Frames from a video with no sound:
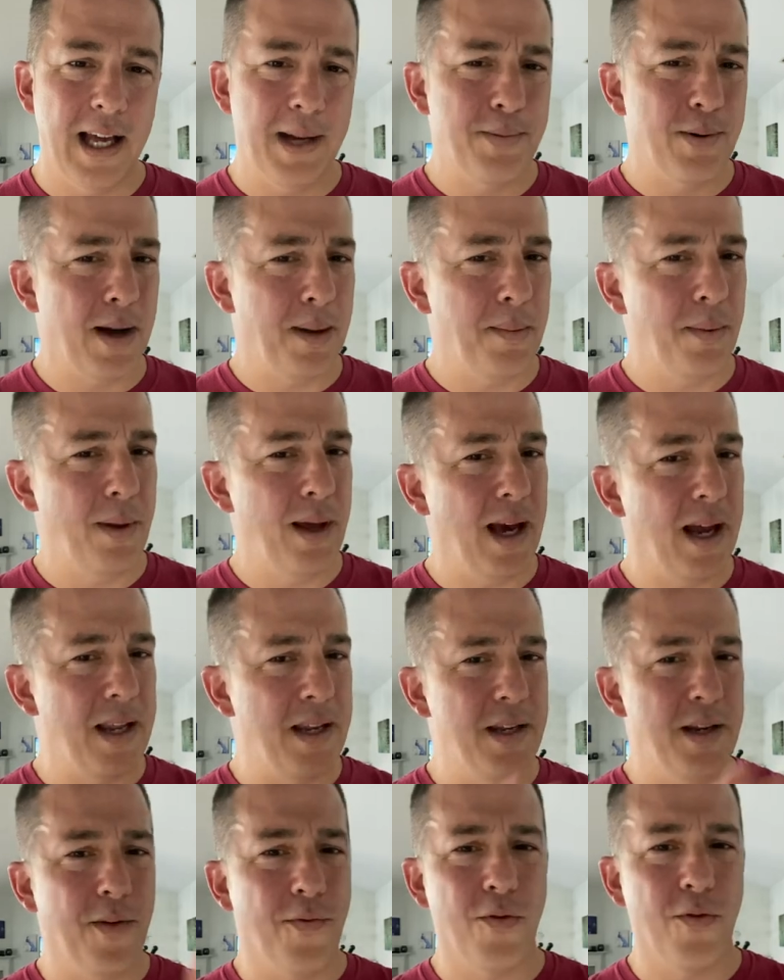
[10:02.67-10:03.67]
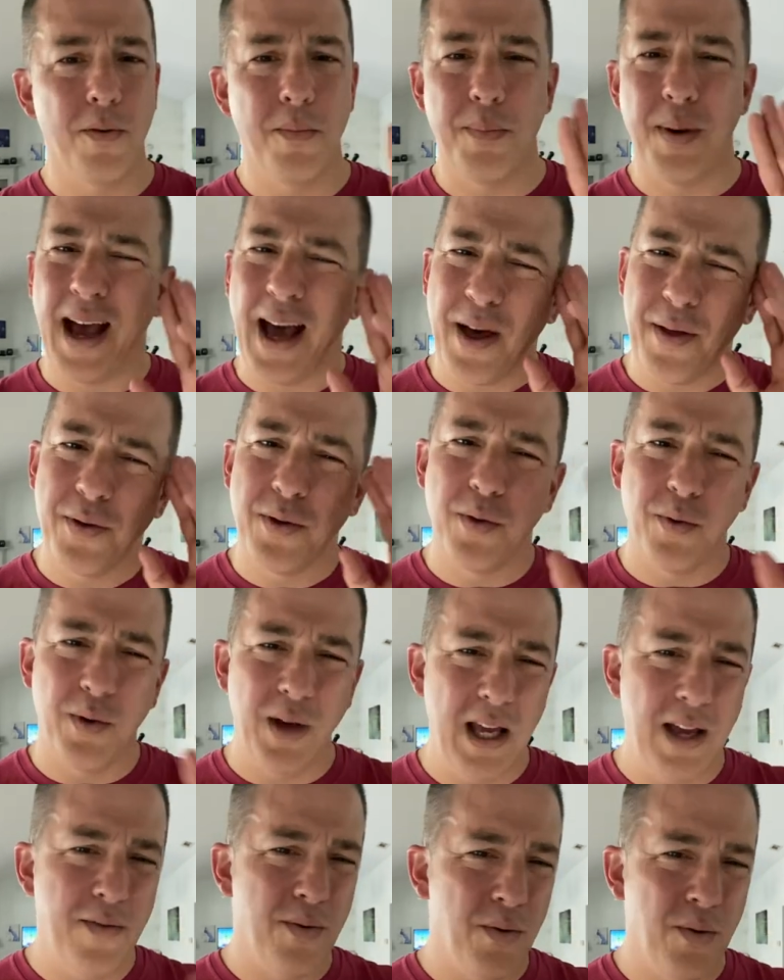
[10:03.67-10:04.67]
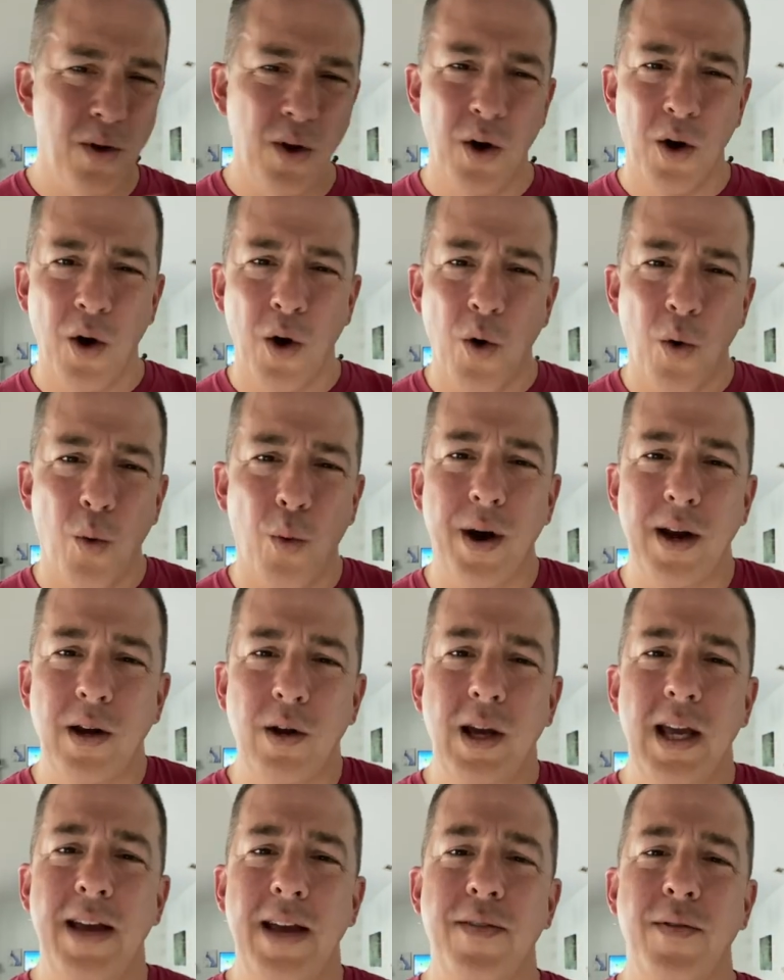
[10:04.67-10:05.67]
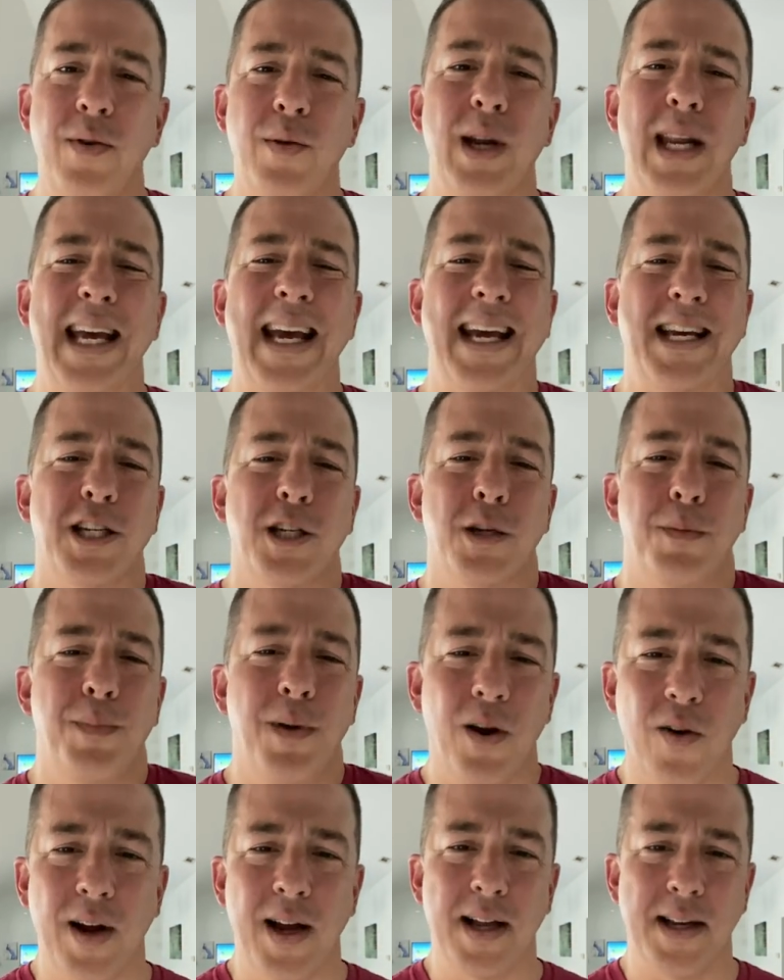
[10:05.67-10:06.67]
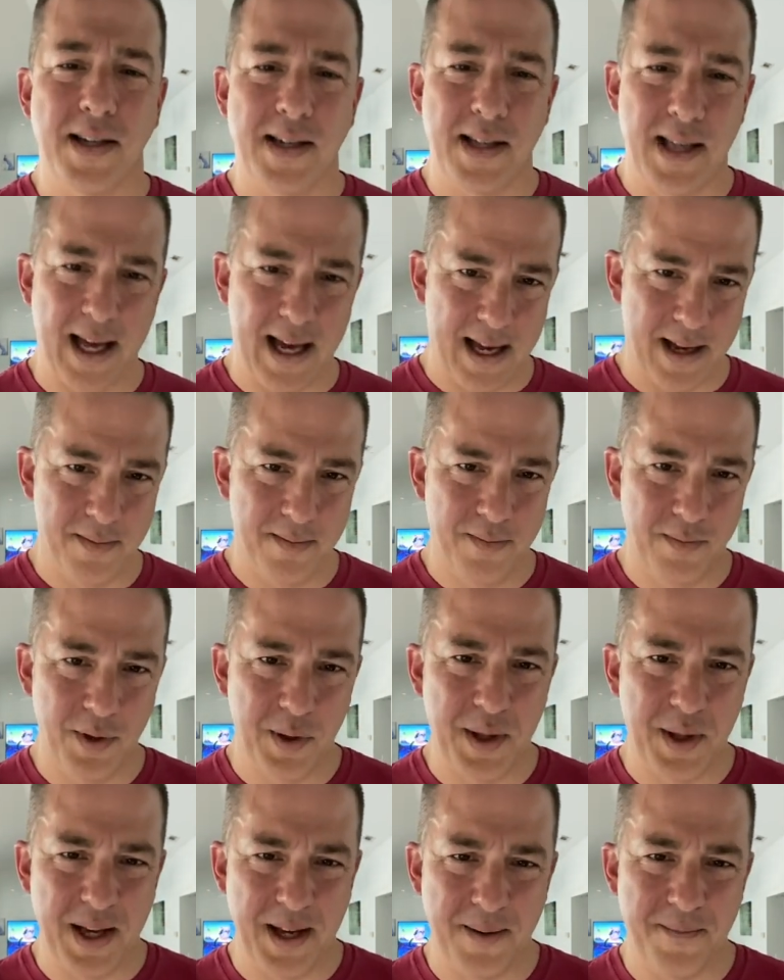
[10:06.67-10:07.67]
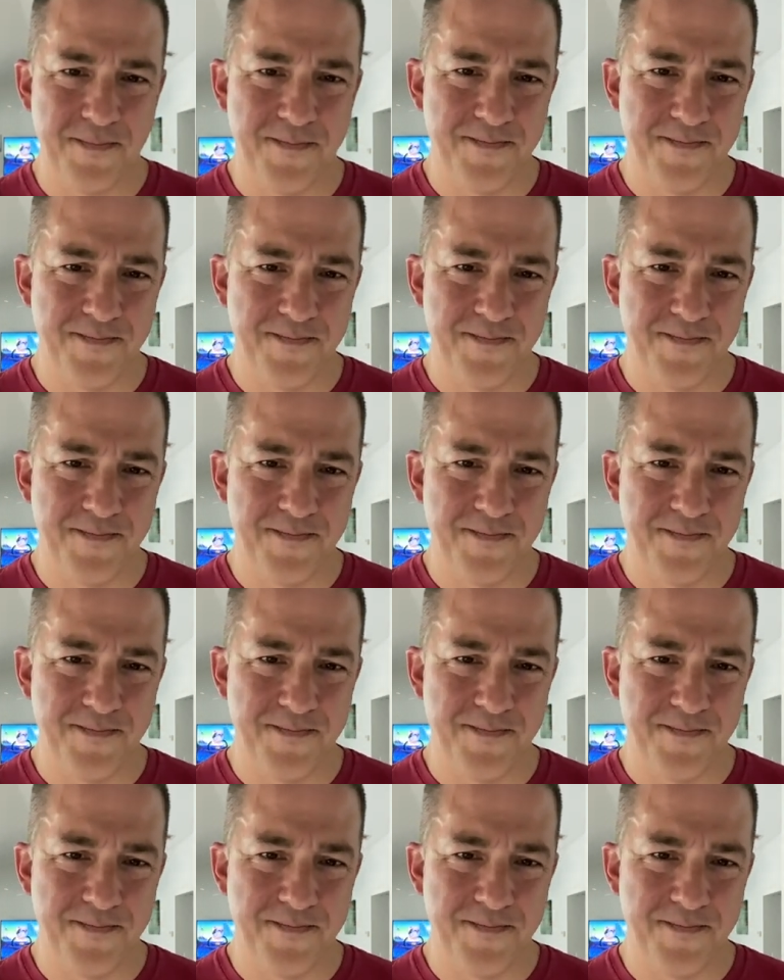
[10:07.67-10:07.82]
and probably on a different path to even one to even want to experience that with him.